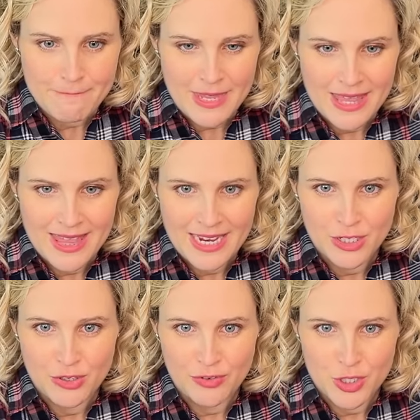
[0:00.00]

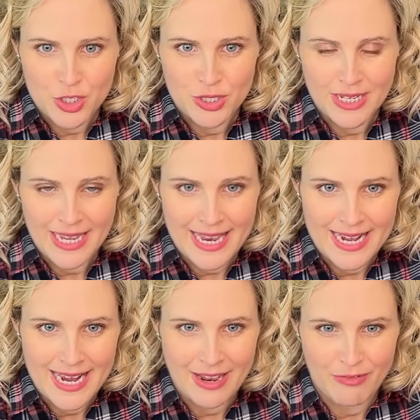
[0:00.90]
Thank you for tuning
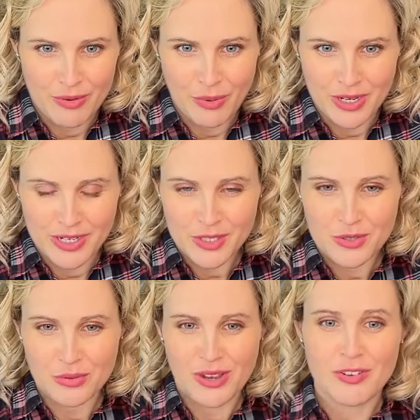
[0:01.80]
in, everyone.
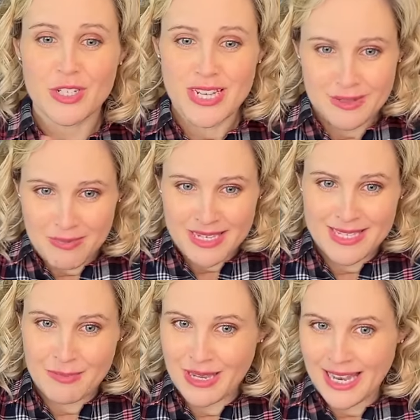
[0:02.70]
So if you did miss
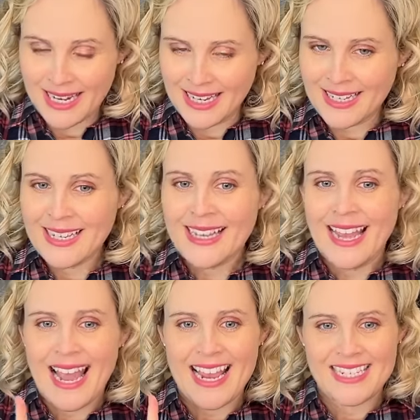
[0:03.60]
the beginning,
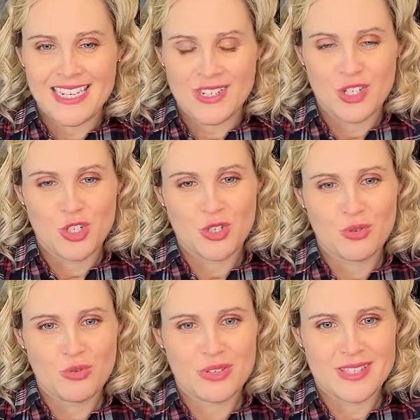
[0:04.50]
I did
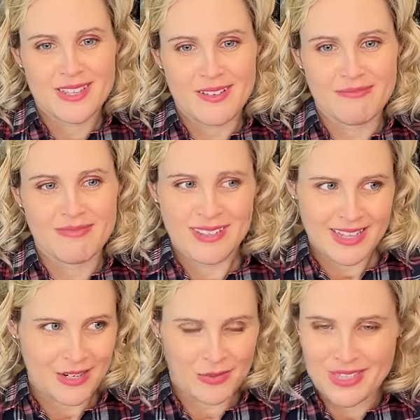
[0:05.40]
show some
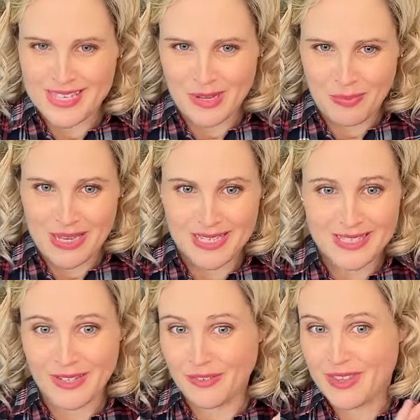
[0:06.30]
little sneak
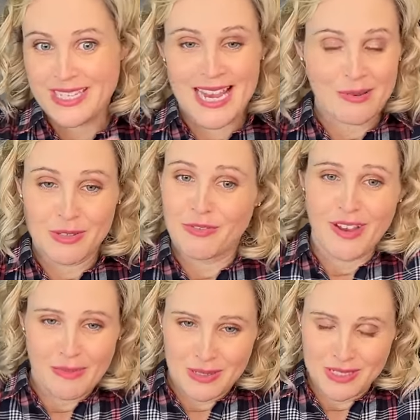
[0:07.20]
peeks of the types of
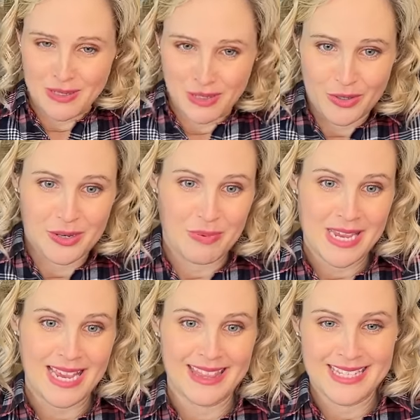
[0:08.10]
fabrics that are going to
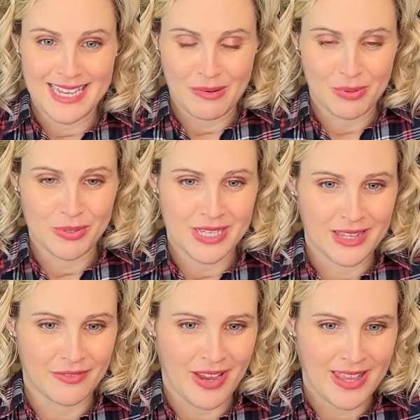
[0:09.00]
be in the sample
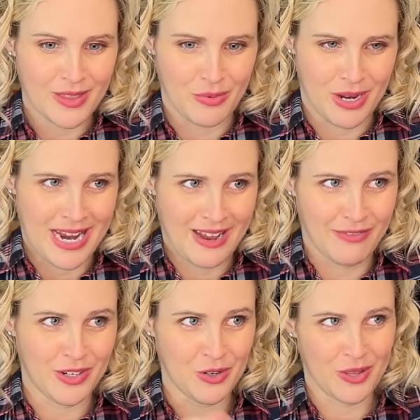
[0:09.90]
sale event that we're
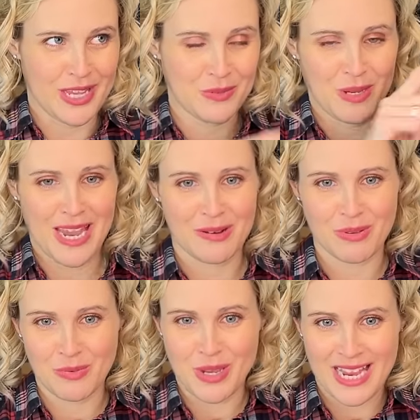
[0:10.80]
having, not this weekend,
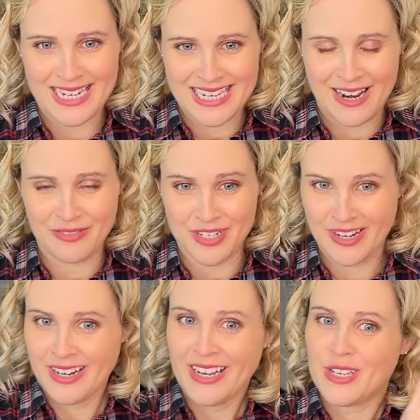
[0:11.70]
but the weekend
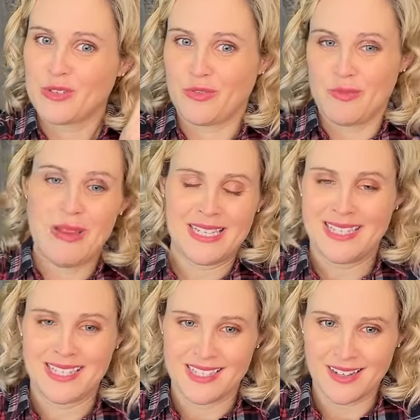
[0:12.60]
after. So if you missed
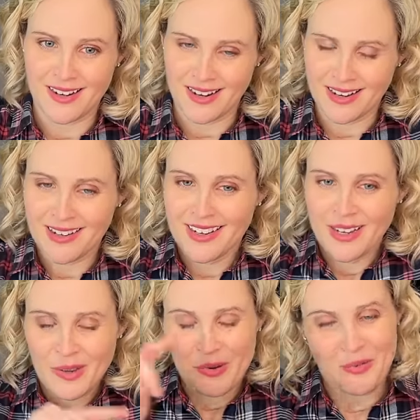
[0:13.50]
the start,
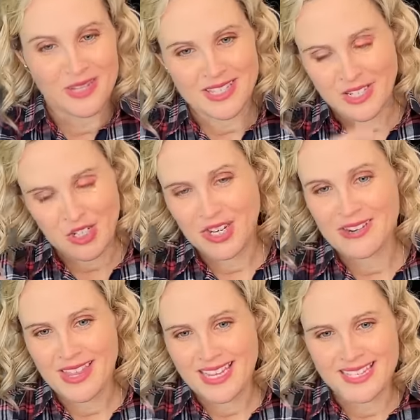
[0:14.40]
once I share
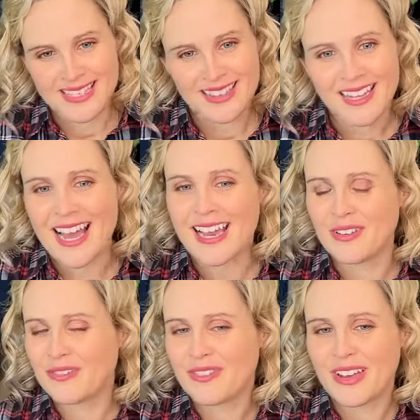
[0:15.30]
this
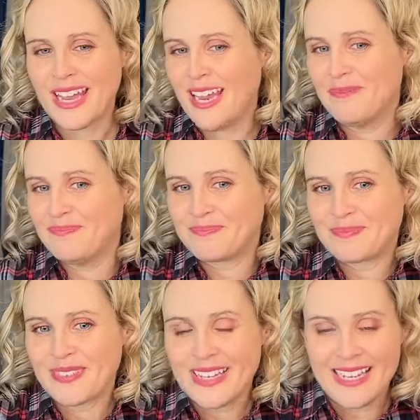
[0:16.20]
live
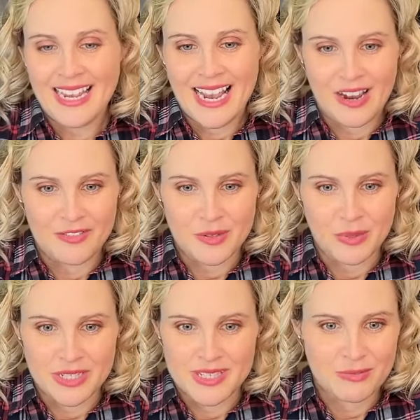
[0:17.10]

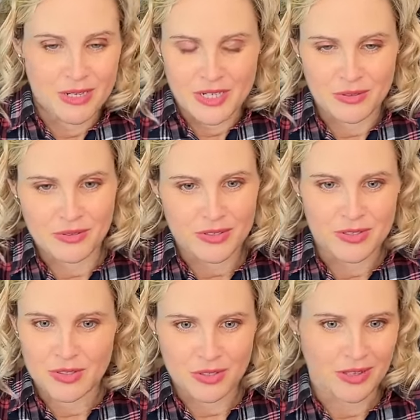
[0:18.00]
afterwards, which I'll
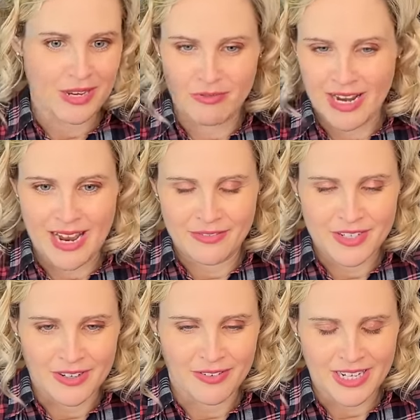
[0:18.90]
do like right
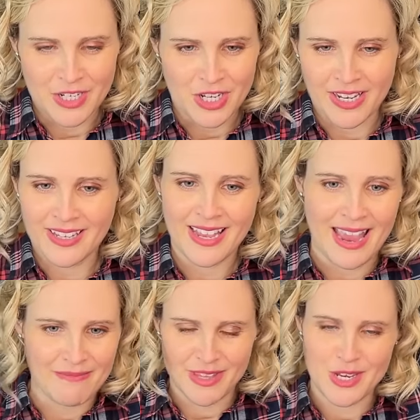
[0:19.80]
after I finish it,
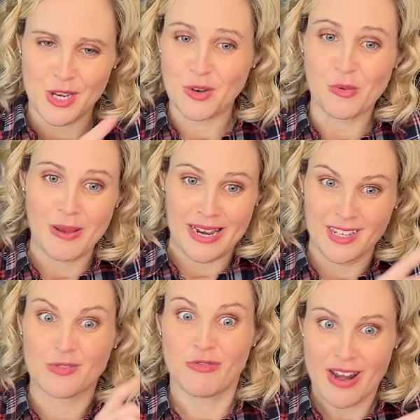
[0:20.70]
then you can go back.
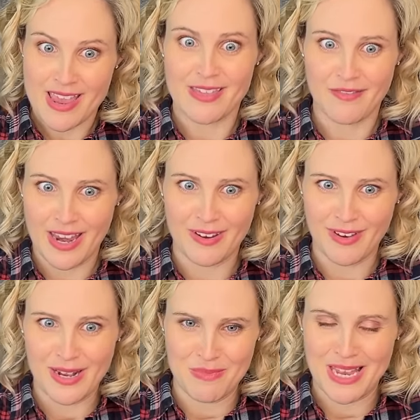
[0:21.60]
It's right at the very,
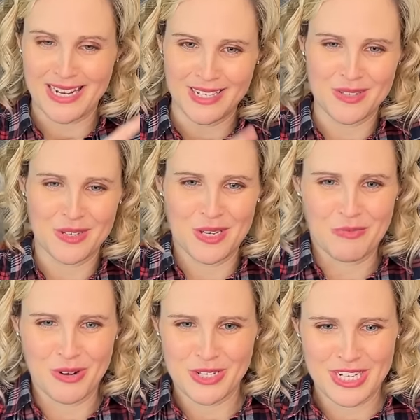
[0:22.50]
very beginning, so you
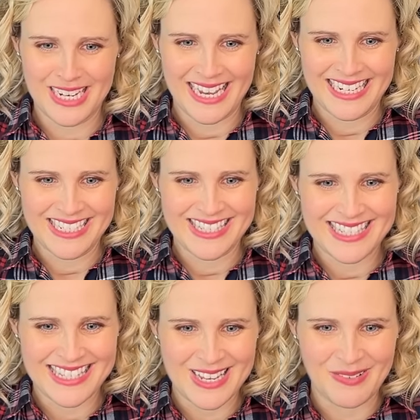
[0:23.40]
can watch it again just to
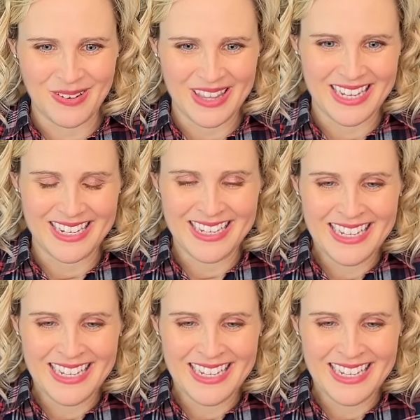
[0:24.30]
see what they